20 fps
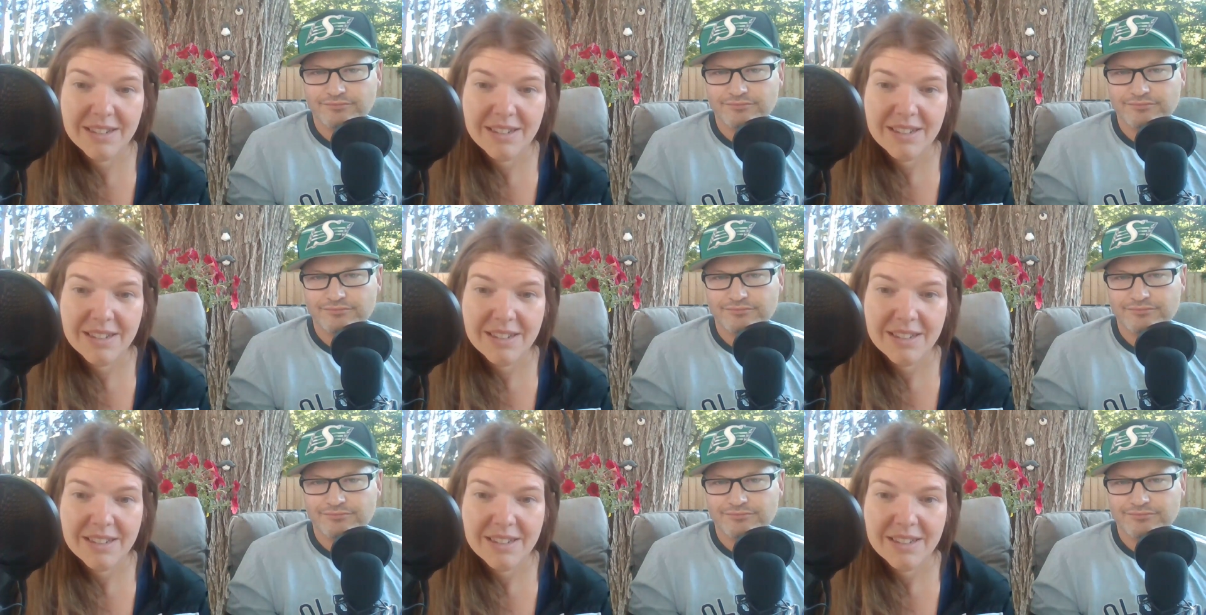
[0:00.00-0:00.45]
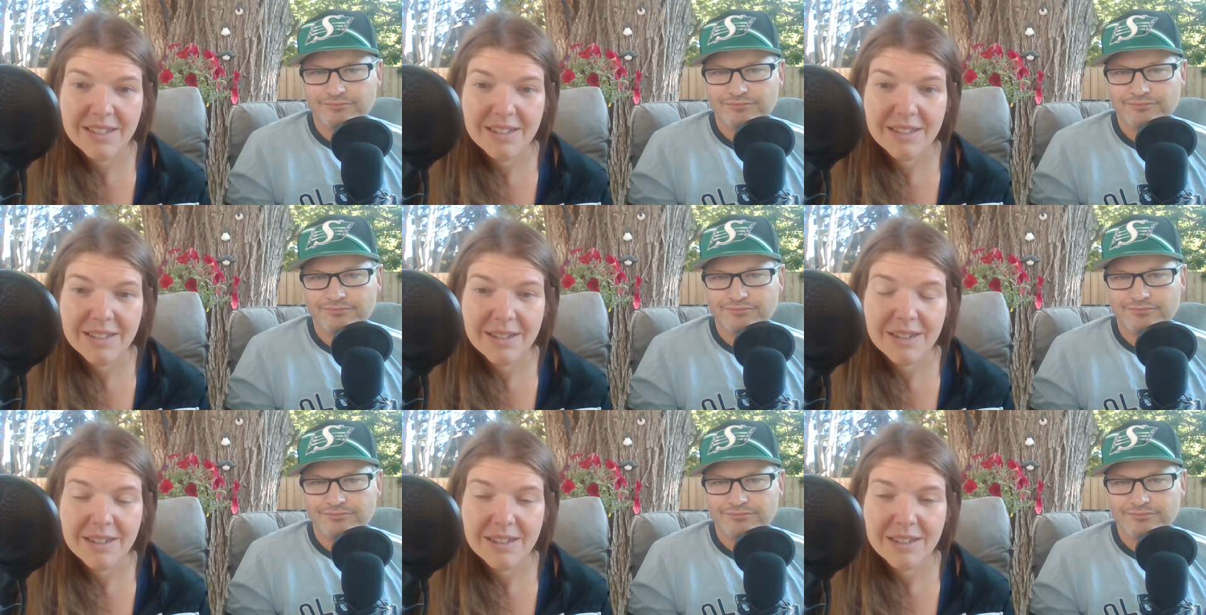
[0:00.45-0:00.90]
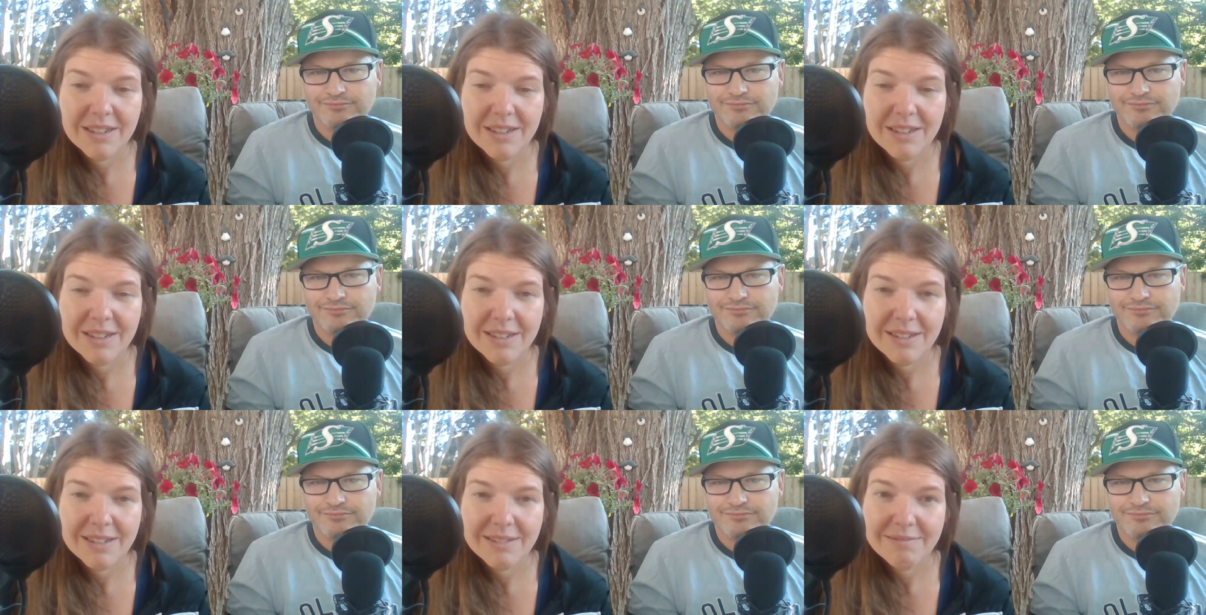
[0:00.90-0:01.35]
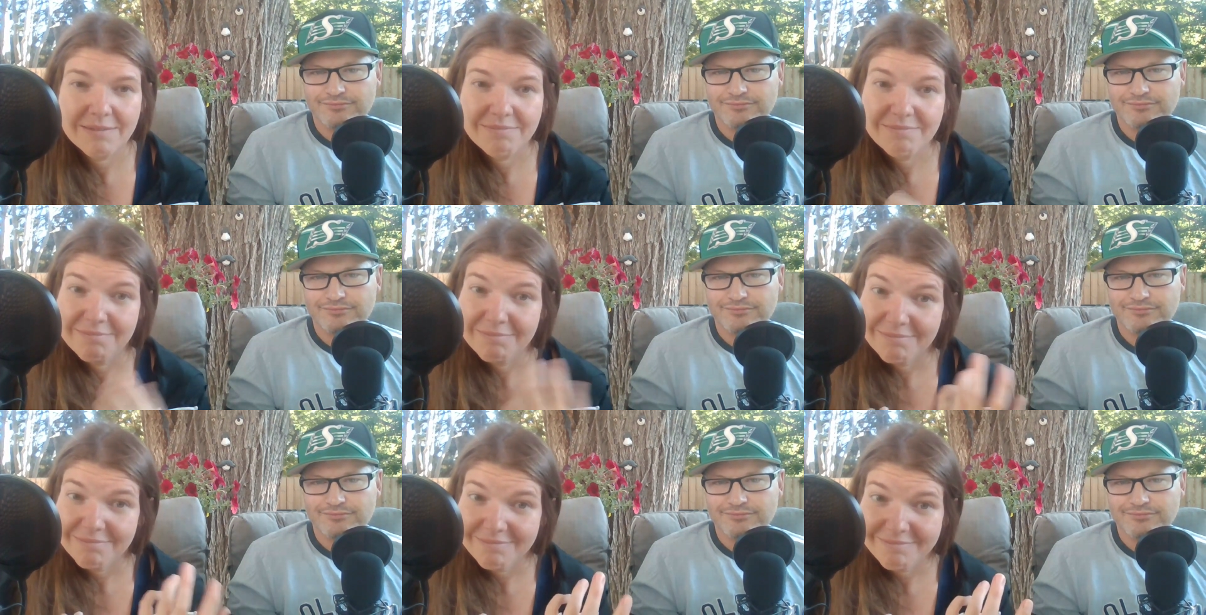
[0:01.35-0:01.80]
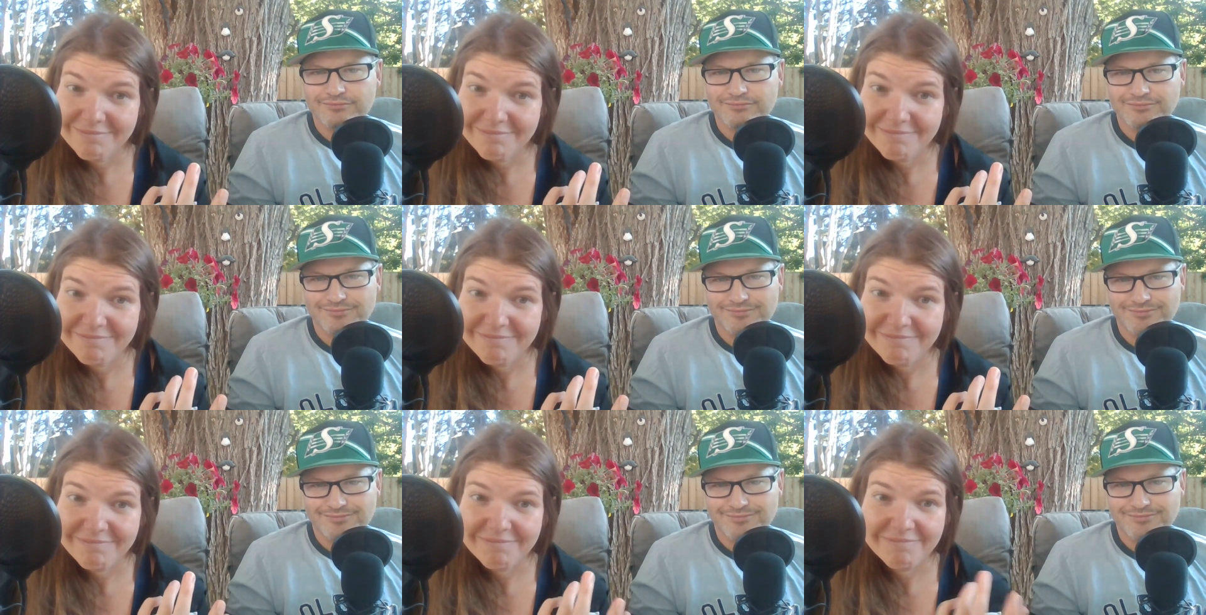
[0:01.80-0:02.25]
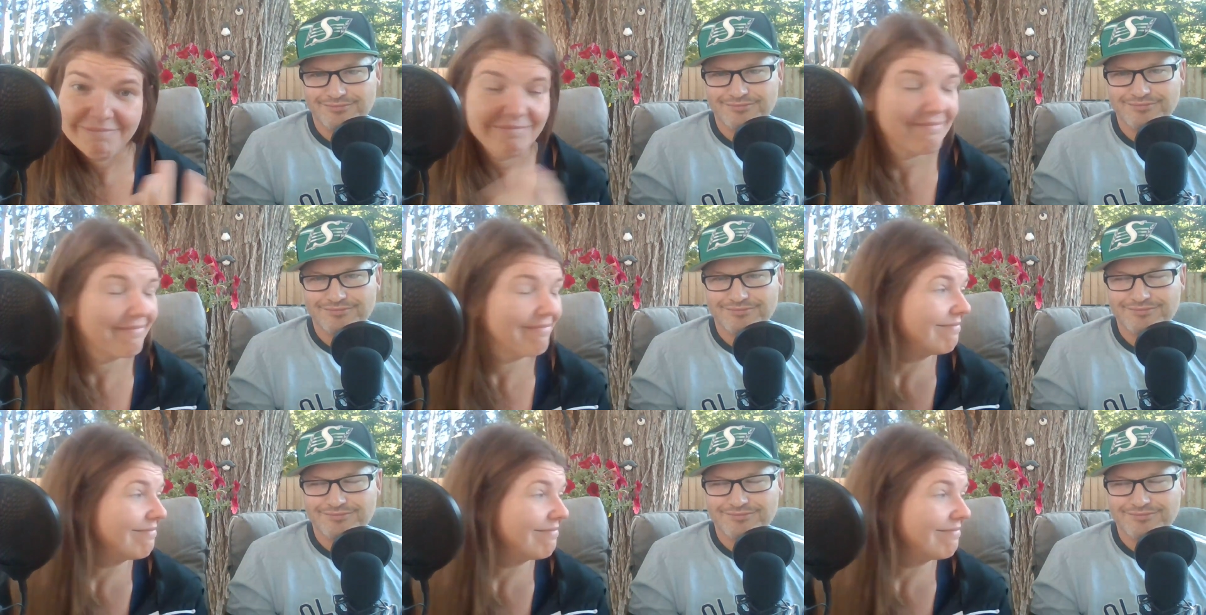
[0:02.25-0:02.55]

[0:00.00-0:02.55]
No one is speaking in this clip.